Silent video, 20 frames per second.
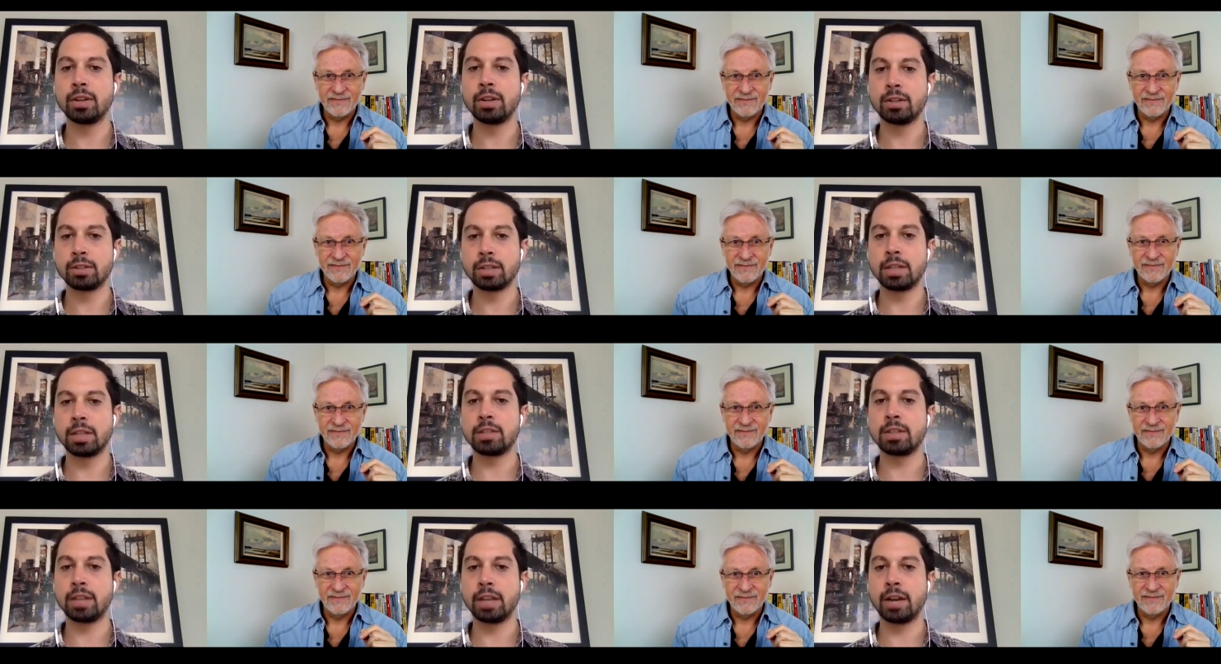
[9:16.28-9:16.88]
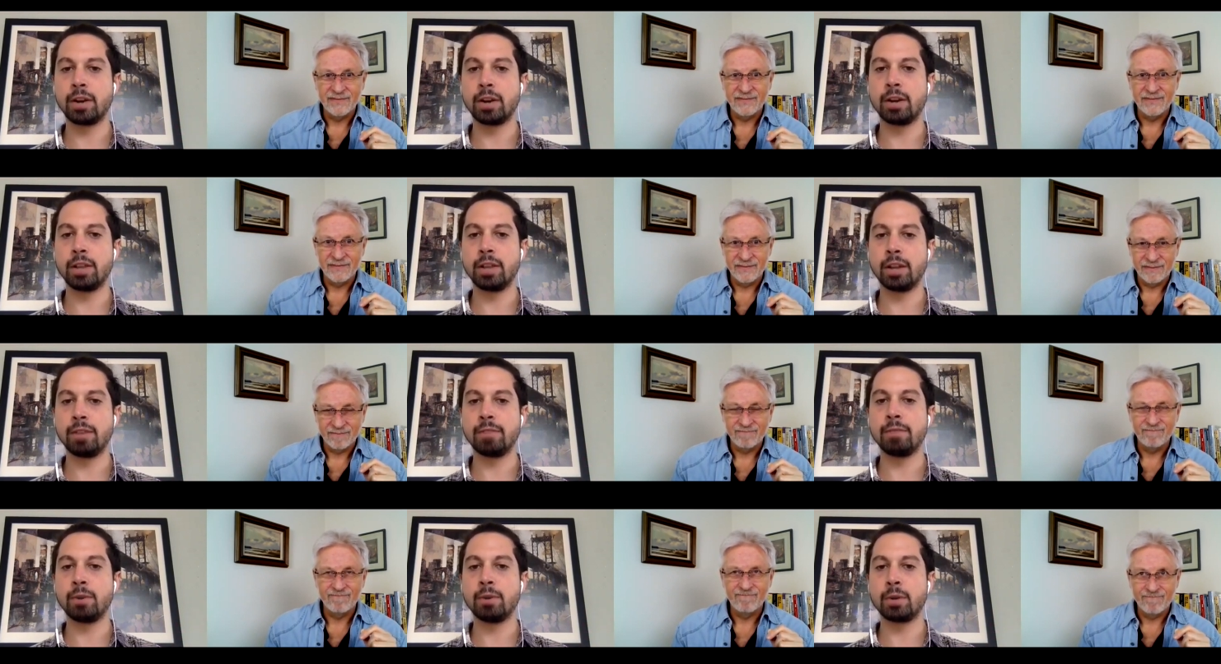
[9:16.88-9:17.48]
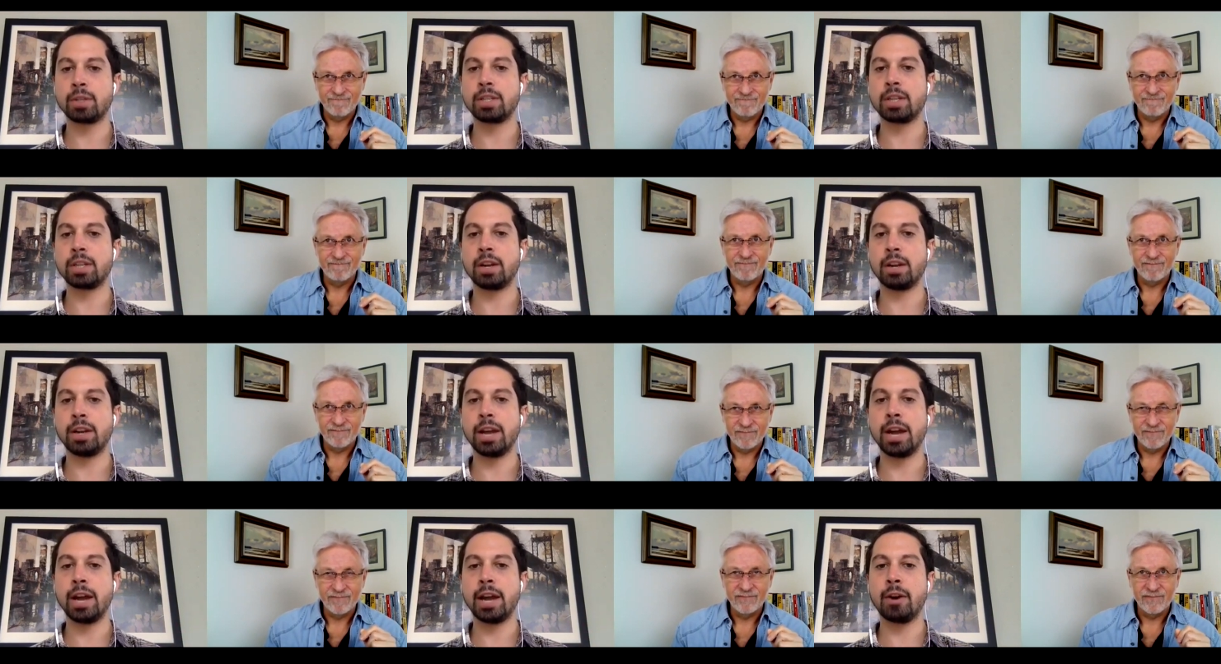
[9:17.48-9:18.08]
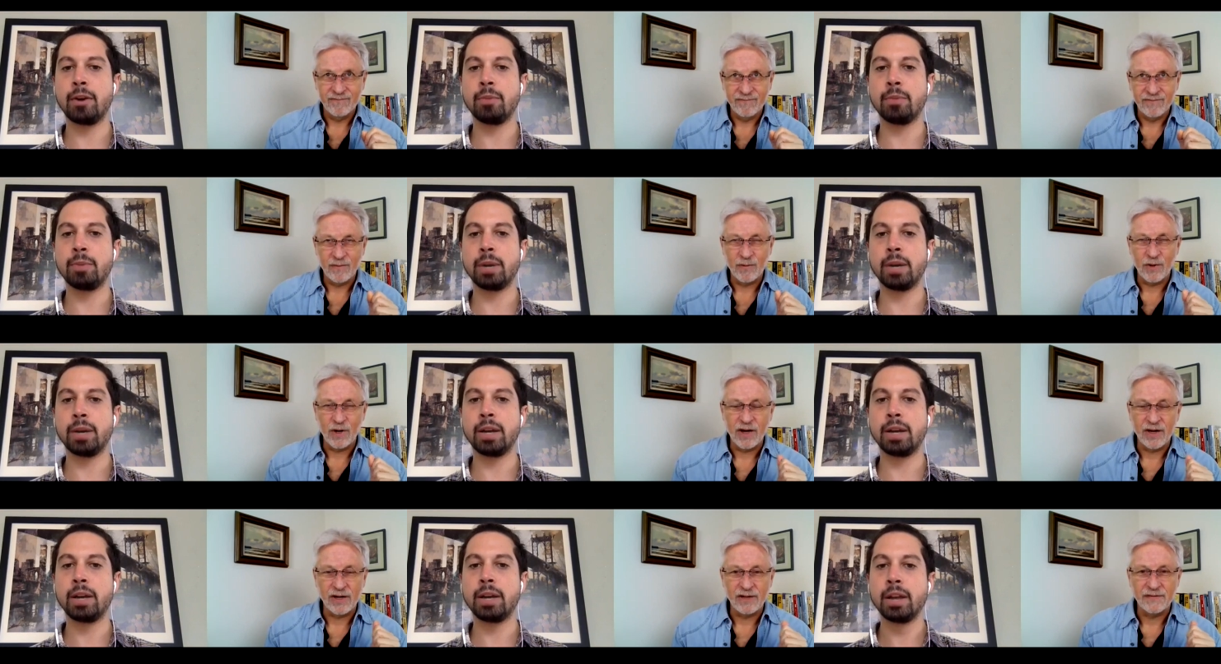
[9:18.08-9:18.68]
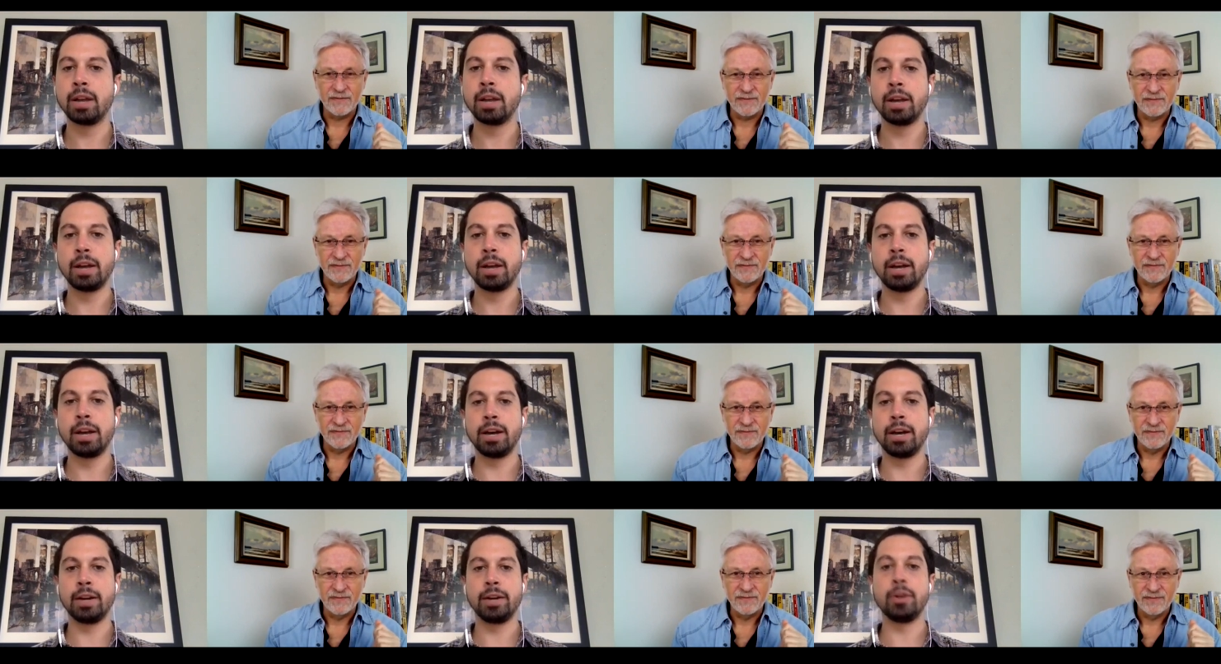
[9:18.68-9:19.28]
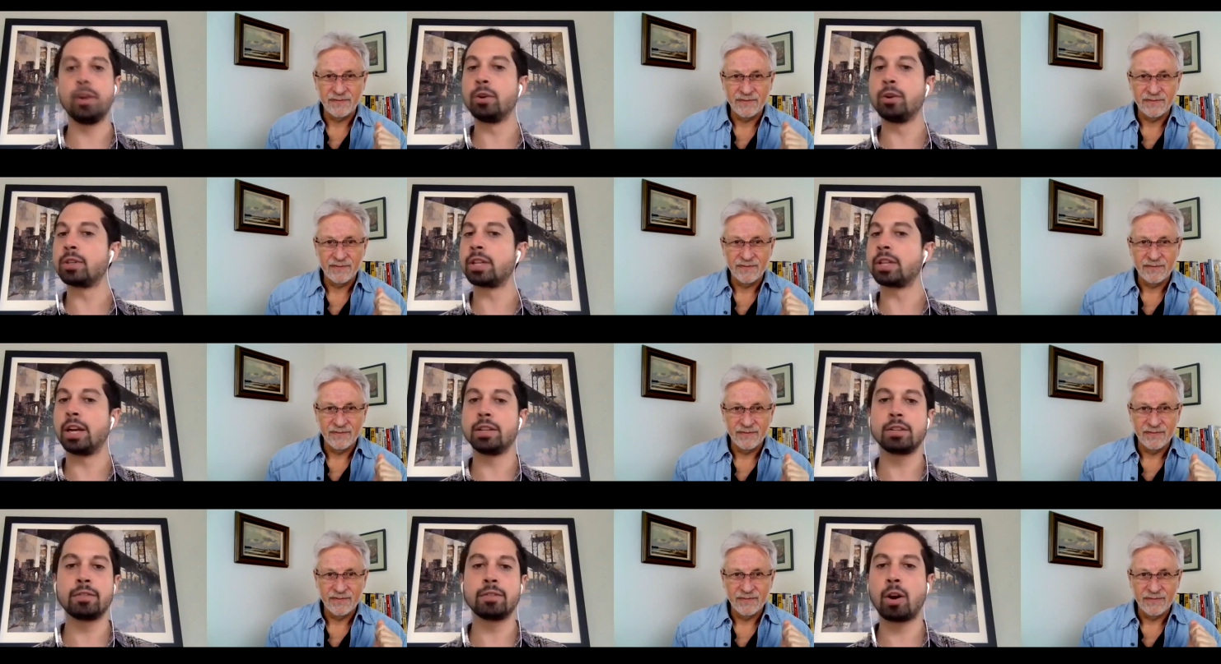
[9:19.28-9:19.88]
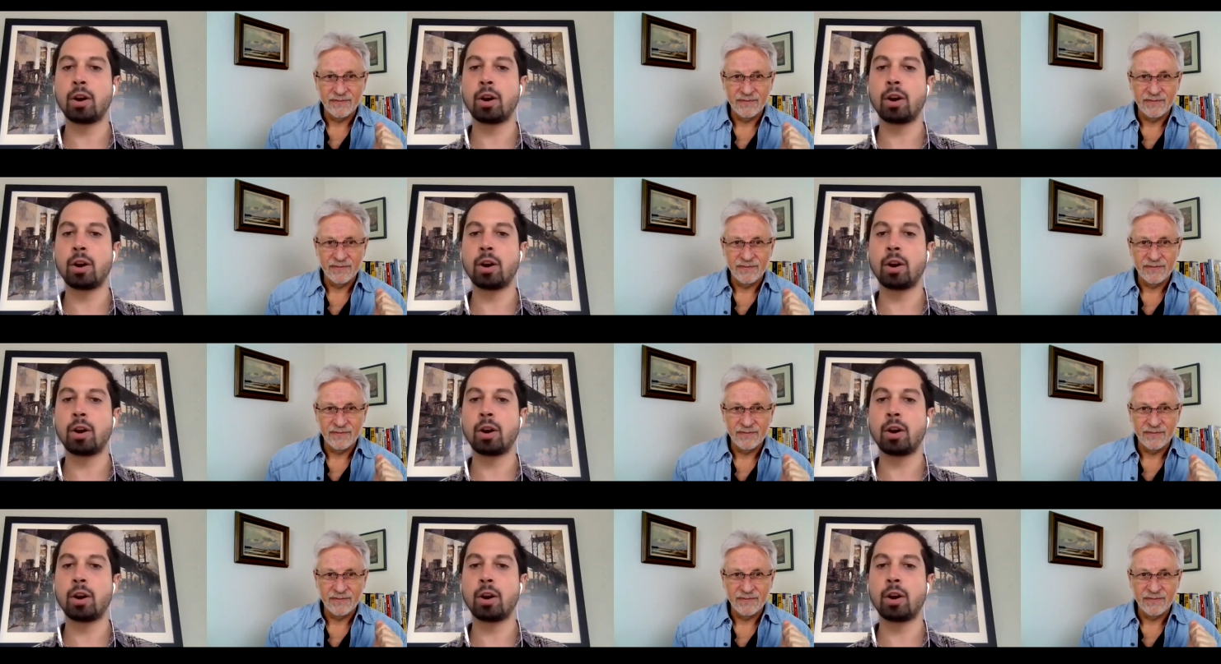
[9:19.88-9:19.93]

Speaker 1: So that's the area that I'm focusing on now, but right. uh, no signs of